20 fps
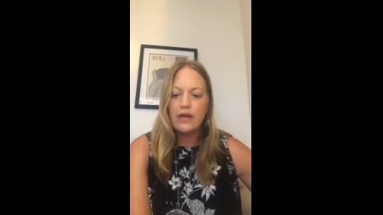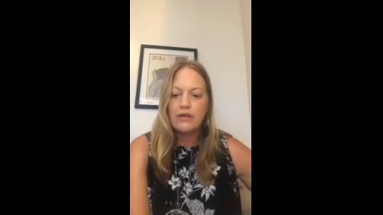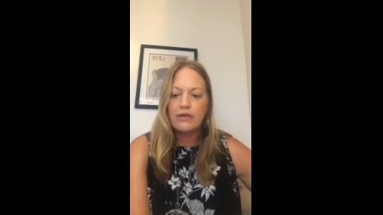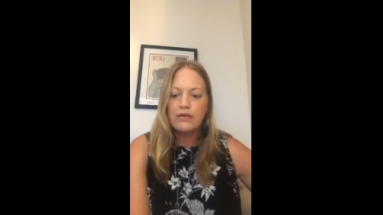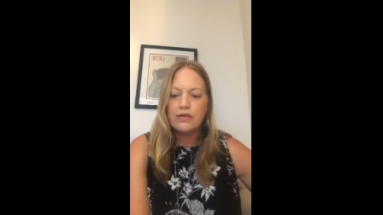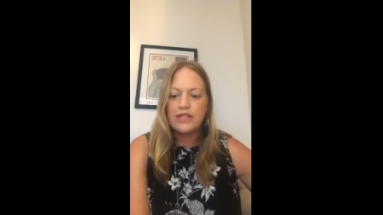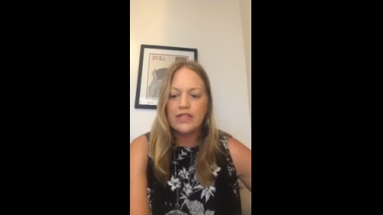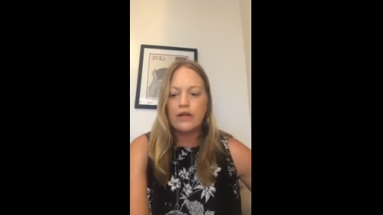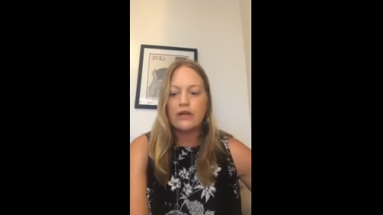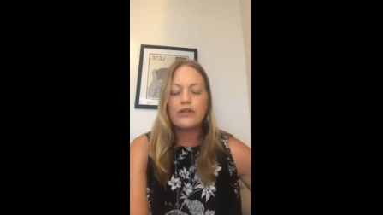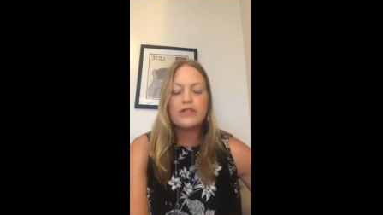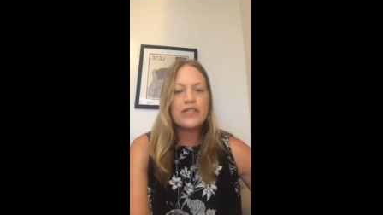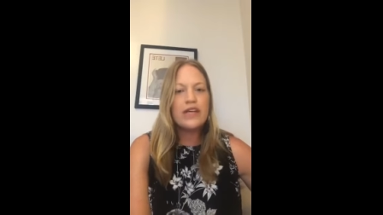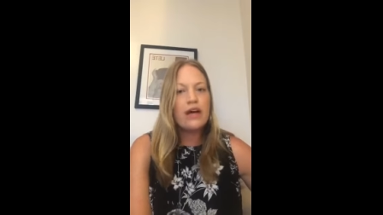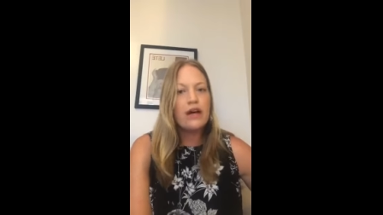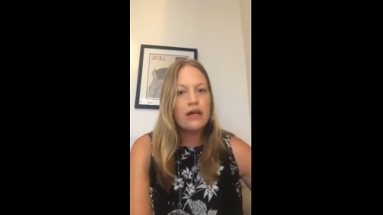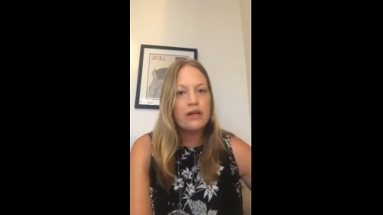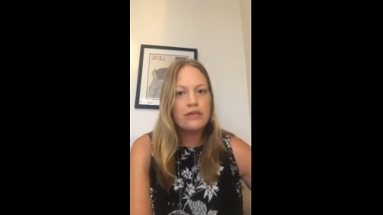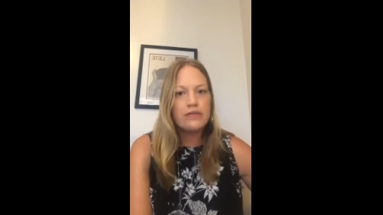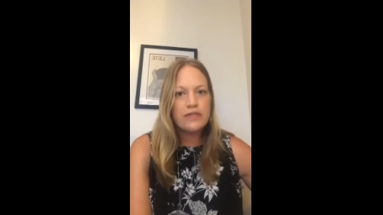see
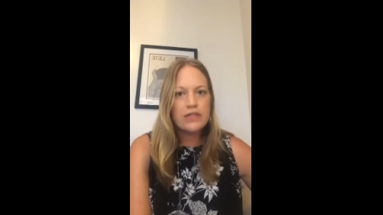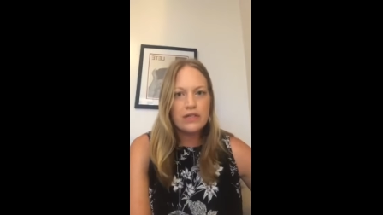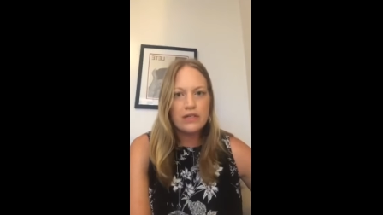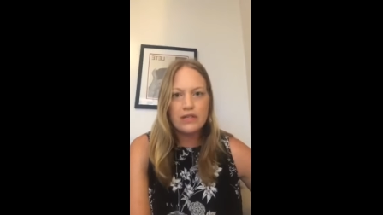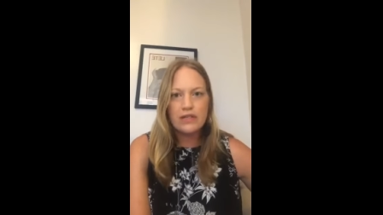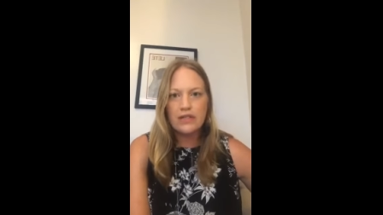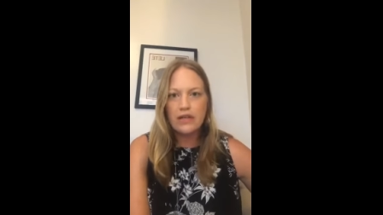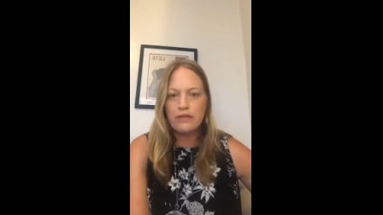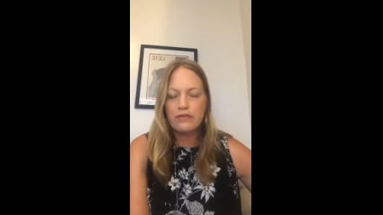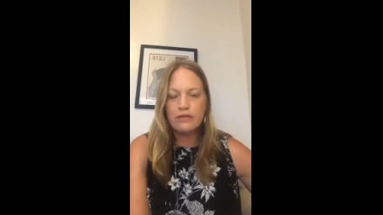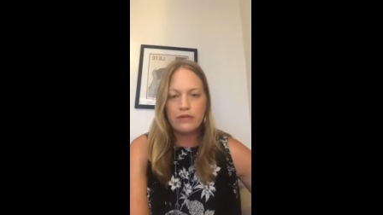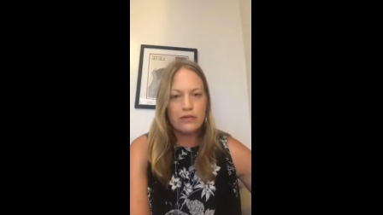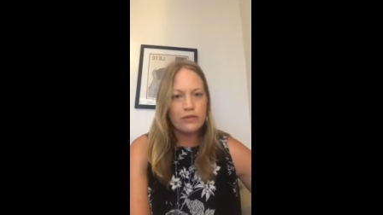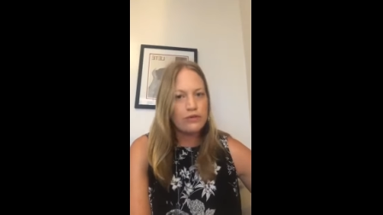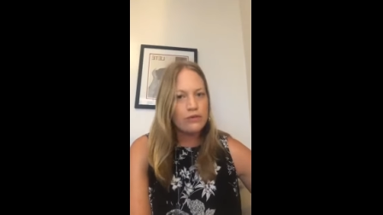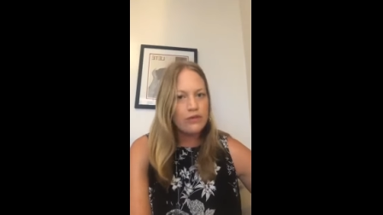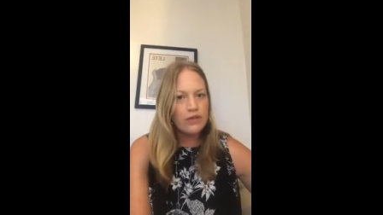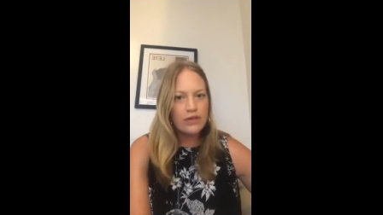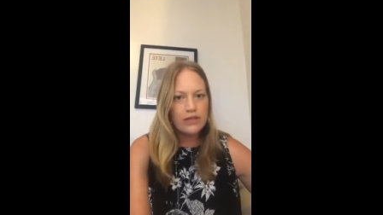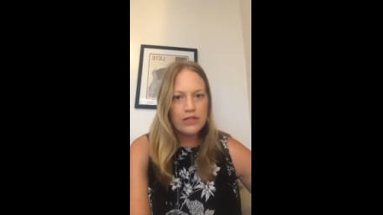ourselves and discover new
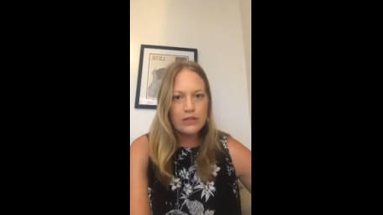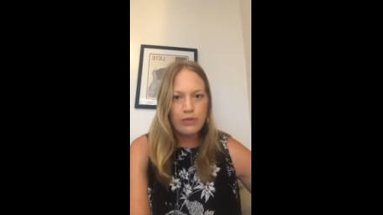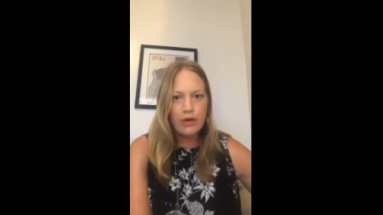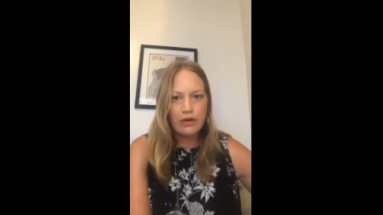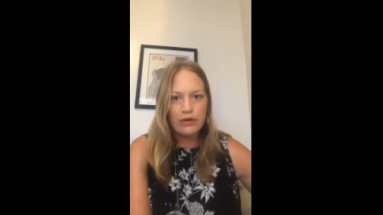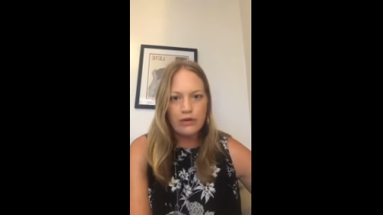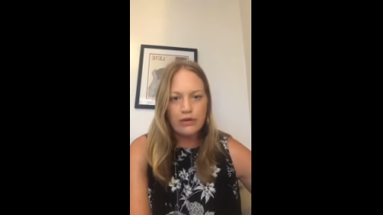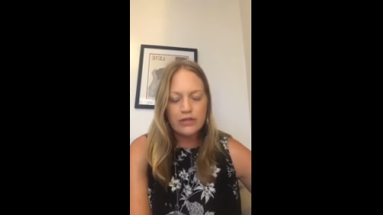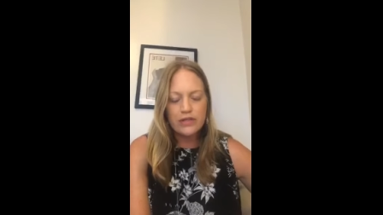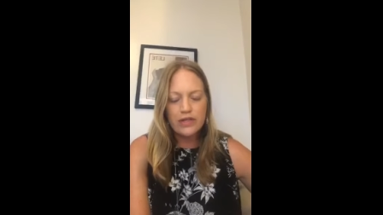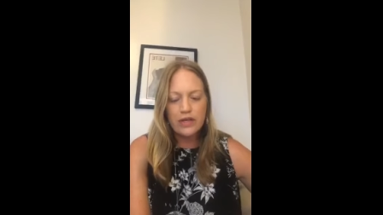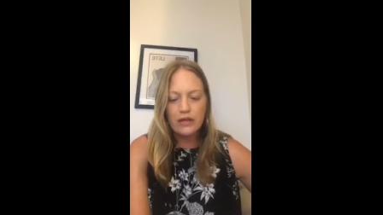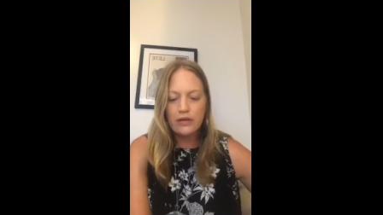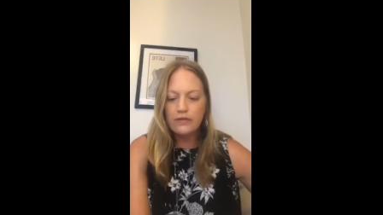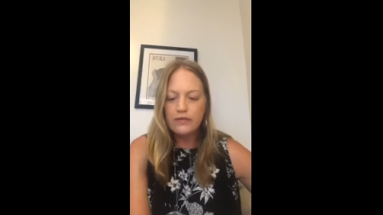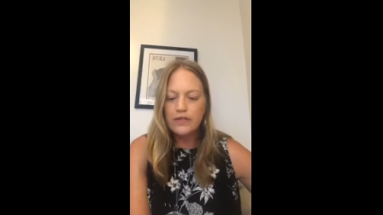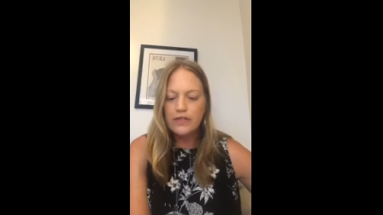things about ourselves.